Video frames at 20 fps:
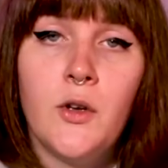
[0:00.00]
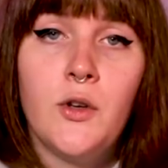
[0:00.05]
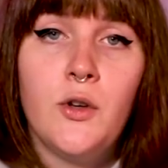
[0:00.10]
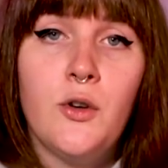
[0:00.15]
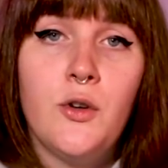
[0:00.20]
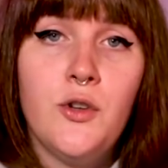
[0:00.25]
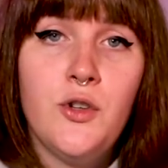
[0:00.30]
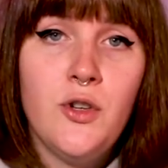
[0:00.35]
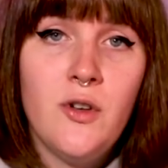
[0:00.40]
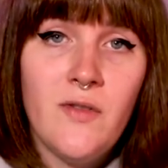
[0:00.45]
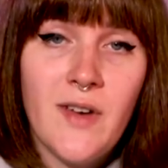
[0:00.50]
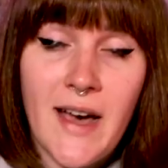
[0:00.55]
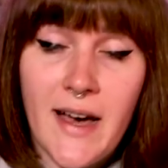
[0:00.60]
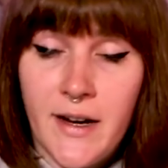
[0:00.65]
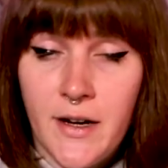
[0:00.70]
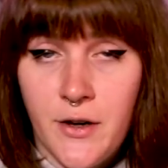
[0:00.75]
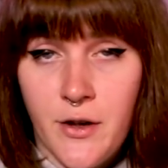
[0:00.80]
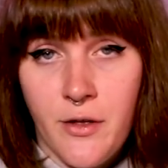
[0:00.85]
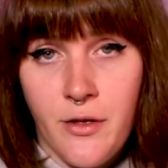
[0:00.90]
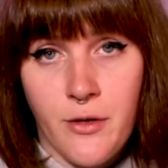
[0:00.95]
Could you have
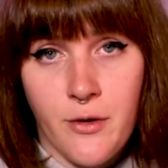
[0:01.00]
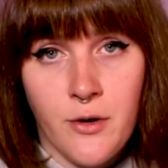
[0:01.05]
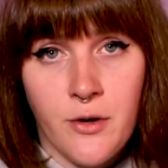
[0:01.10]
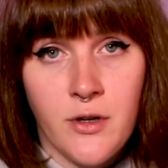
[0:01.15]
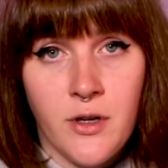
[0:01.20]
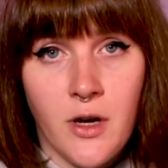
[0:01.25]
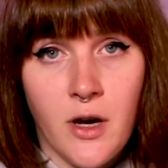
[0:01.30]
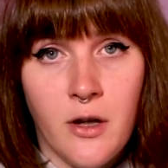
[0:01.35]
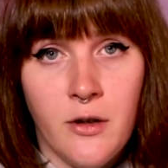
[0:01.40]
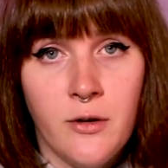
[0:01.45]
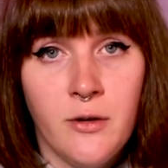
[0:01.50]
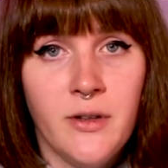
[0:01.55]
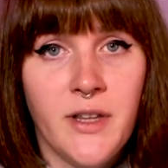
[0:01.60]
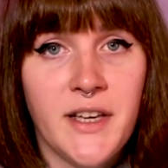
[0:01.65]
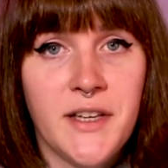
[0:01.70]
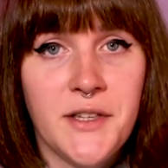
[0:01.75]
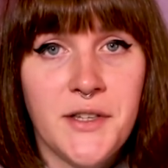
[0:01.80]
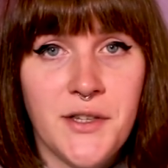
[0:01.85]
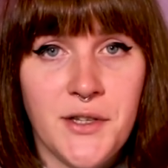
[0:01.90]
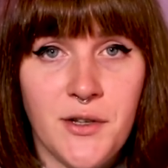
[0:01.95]
added a third color
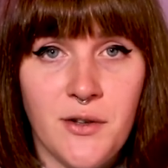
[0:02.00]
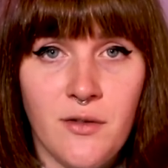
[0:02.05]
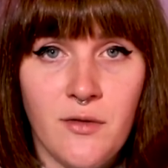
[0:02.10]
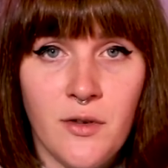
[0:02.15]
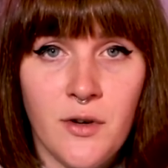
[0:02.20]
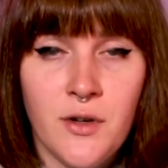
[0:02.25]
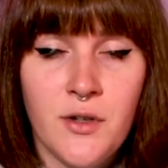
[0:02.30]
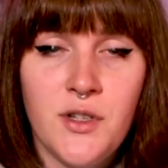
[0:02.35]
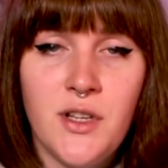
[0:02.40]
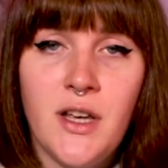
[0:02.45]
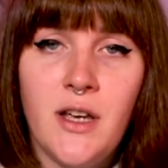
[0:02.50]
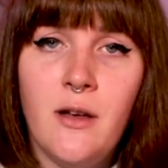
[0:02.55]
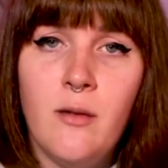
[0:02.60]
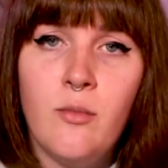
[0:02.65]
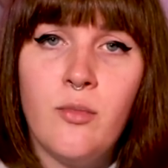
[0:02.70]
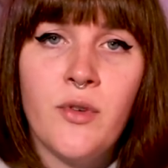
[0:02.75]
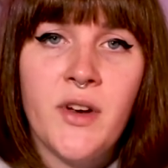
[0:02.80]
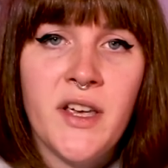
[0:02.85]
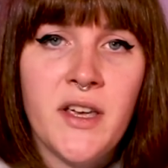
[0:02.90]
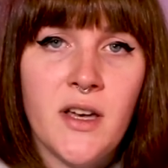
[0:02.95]
like silver to
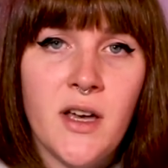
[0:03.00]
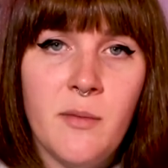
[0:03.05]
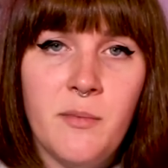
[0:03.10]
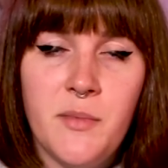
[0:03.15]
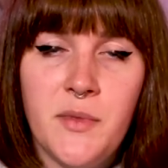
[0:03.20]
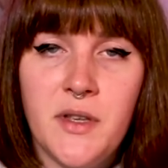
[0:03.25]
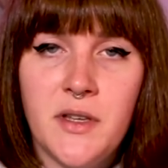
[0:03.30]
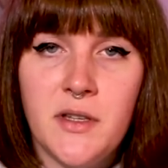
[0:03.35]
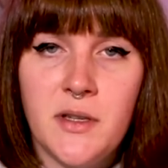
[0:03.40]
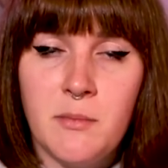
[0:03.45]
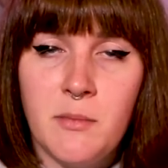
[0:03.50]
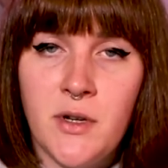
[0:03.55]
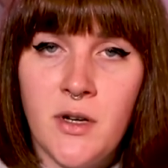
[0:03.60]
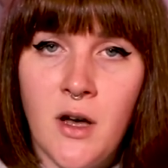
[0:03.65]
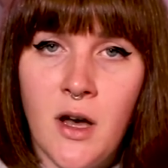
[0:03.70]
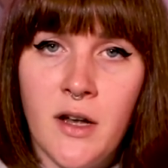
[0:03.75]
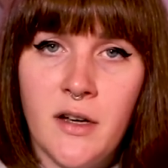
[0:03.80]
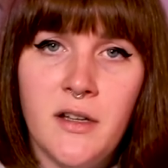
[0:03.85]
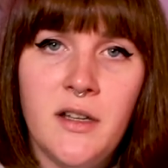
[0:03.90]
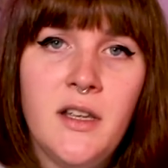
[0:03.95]
help break up this
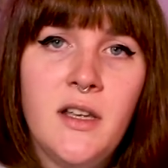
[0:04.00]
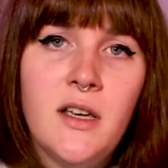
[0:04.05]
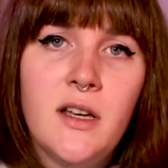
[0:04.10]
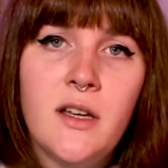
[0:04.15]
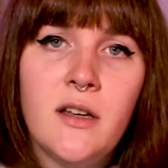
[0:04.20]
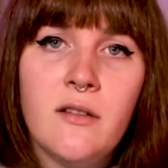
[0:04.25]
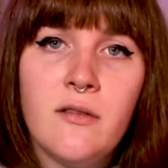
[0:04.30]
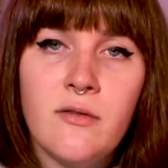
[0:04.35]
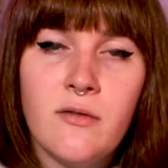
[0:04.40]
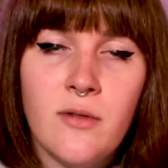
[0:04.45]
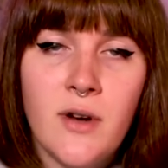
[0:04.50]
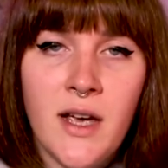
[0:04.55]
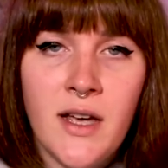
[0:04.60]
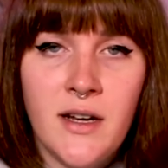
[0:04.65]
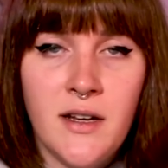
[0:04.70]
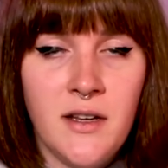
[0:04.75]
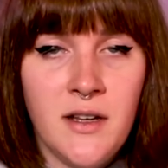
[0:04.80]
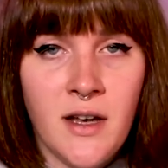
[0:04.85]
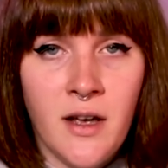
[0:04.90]
monotony of red and